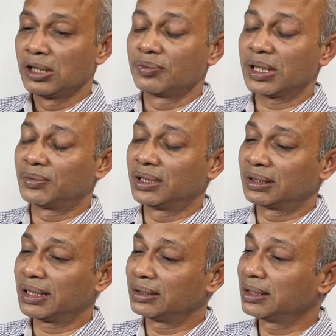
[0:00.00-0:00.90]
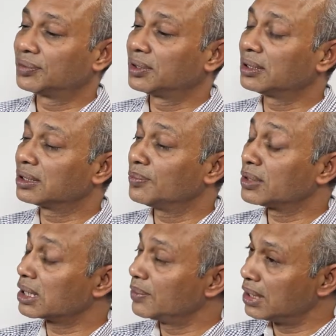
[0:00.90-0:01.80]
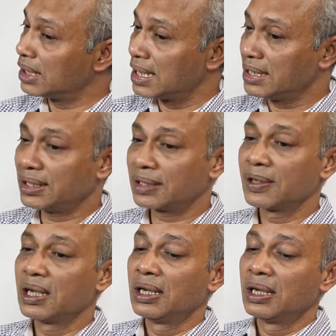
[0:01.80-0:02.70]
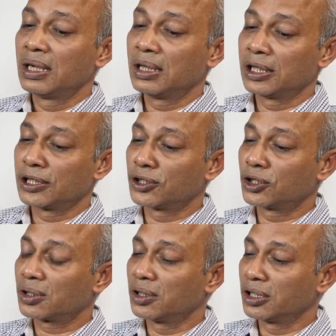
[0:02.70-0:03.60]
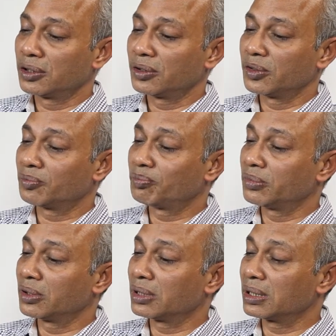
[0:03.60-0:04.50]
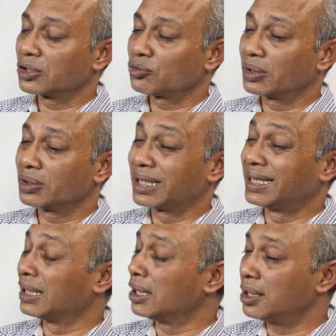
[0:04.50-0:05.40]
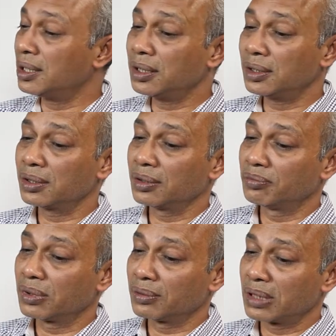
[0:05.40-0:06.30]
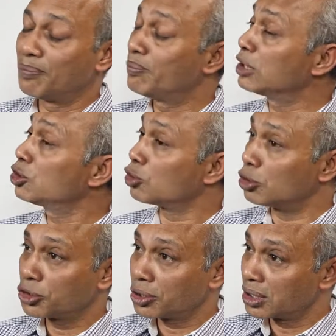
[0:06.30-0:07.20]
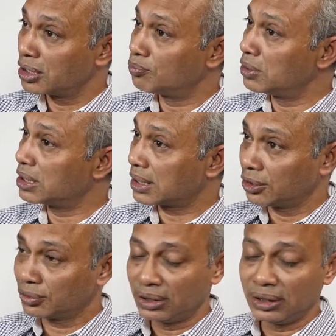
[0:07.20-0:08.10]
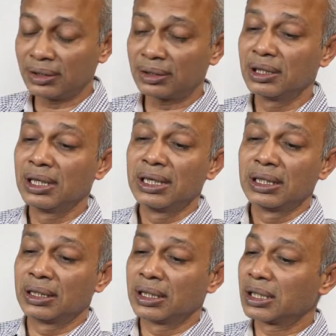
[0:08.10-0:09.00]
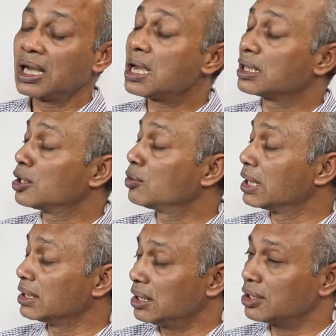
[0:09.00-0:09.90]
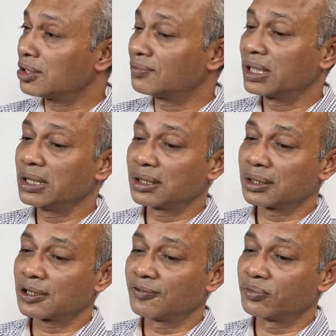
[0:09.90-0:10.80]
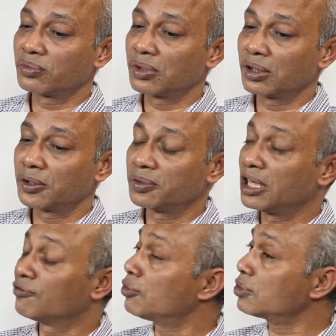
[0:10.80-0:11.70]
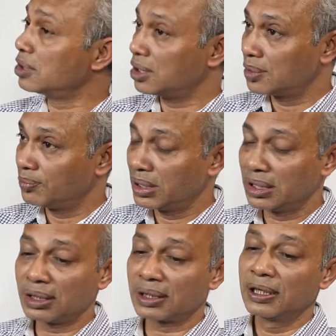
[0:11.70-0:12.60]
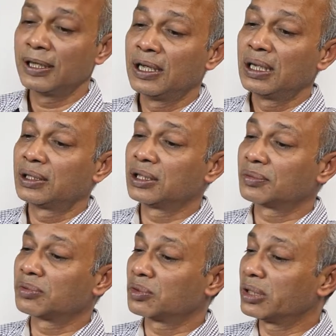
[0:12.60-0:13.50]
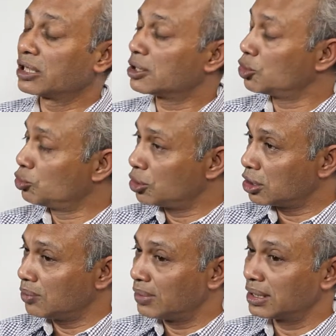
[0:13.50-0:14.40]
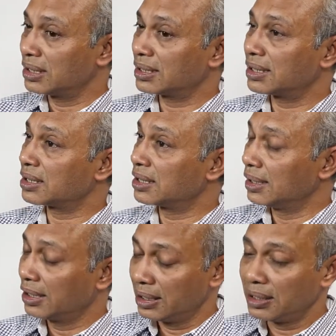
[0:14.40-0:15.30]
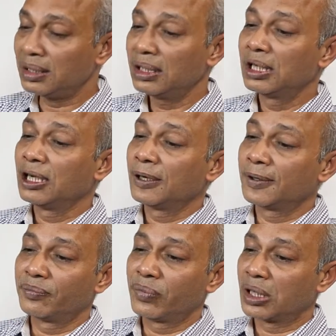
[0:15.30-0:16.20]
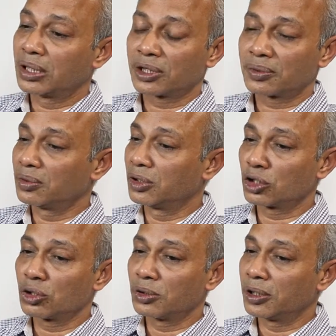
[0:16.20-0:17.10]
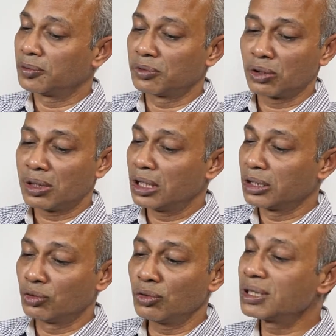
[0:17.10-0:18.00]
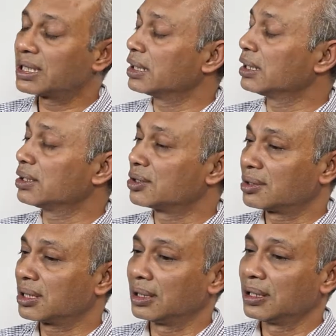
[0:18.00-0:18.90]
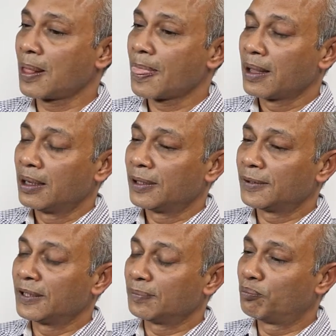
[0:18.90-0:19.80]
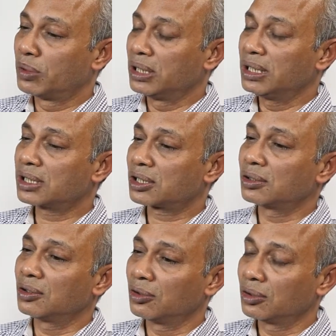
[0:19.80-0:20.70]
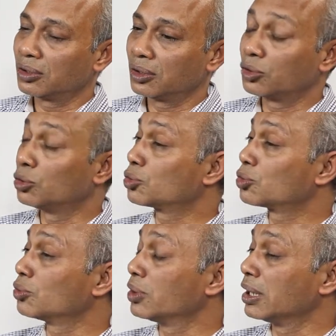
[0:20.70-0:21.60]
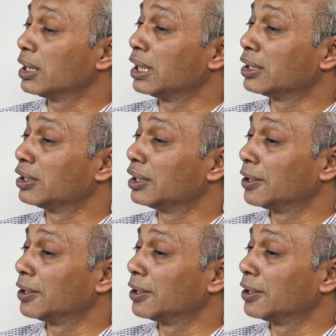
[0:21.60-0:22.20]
justice system is criminalized, and as there are rampant tortures in police custodies. There are now hundreds of cases of enforced disappearance. The extrajudicial murders are still there, but I don't see still the police, those and